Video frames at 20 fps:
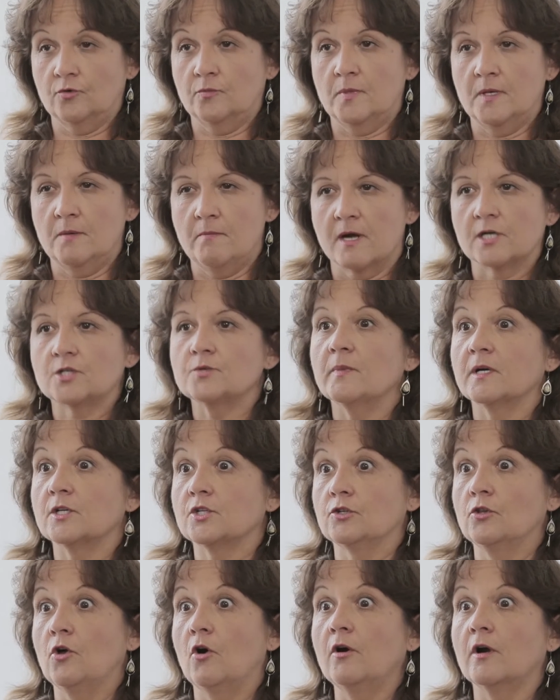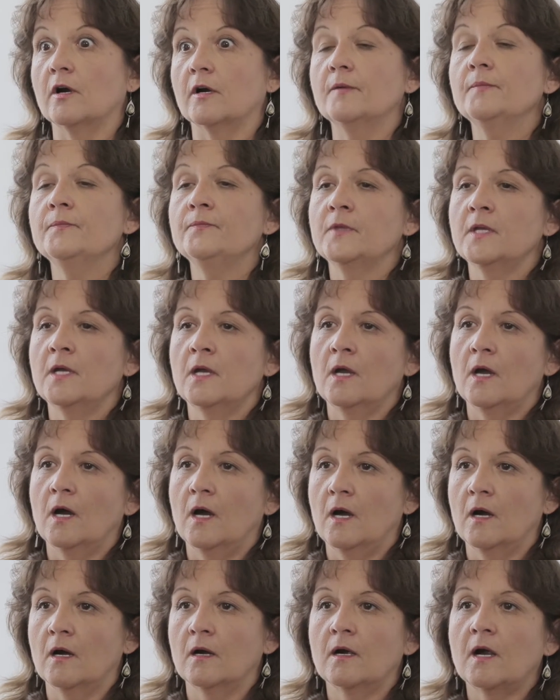could be much, much longer,
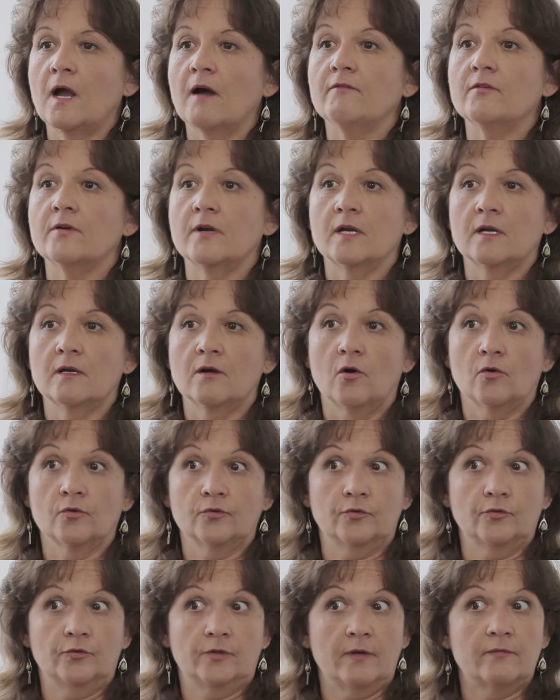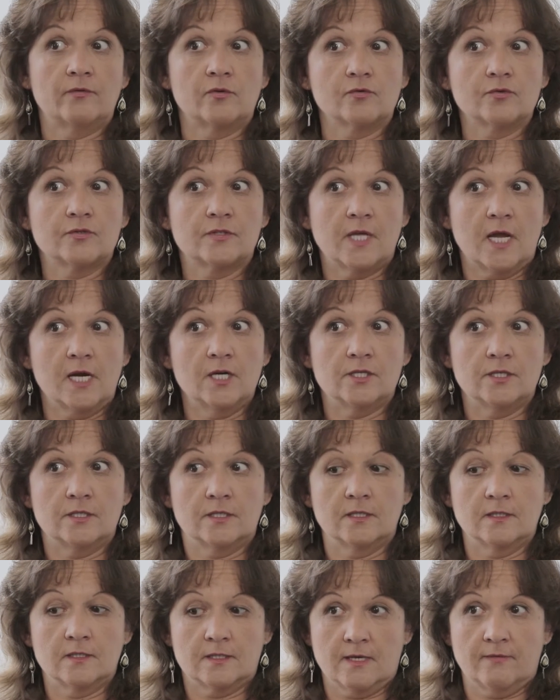covering also several stages
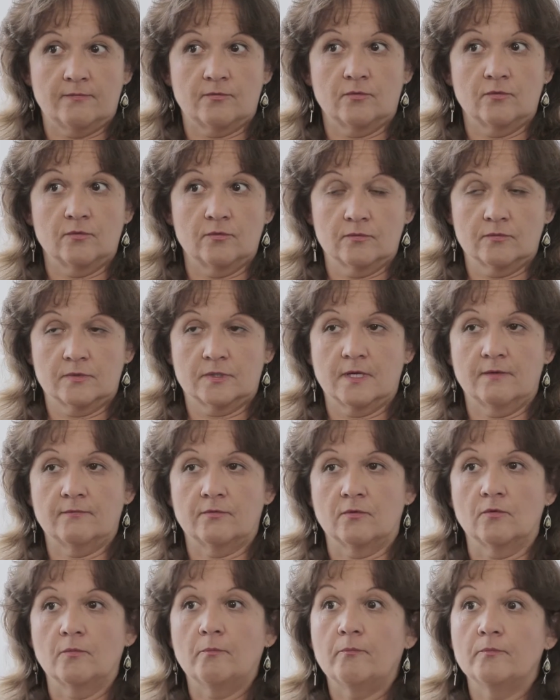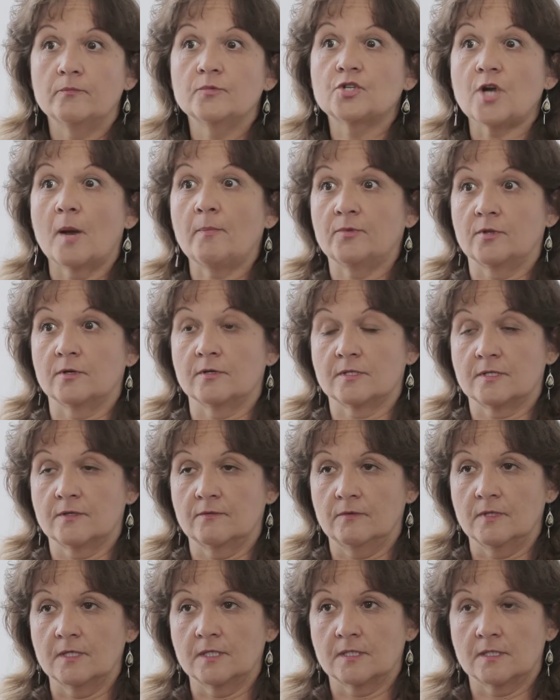and several chapters
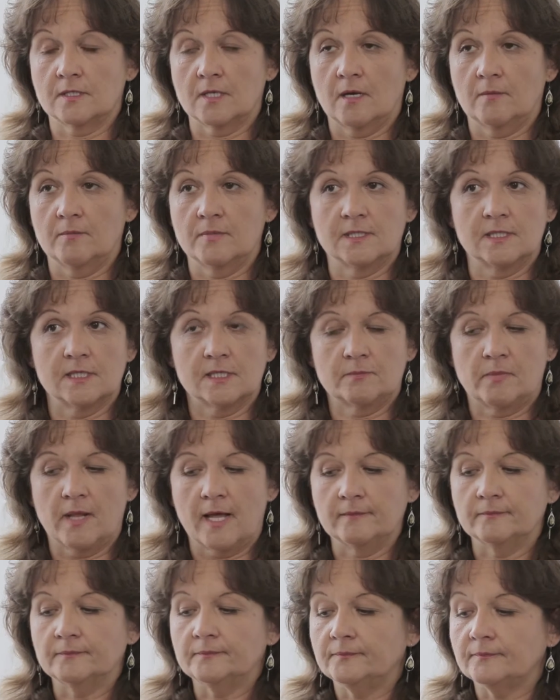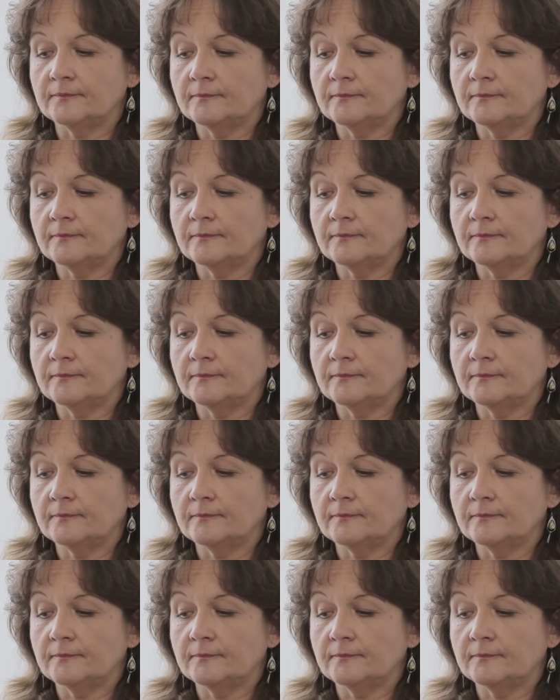of this business plan.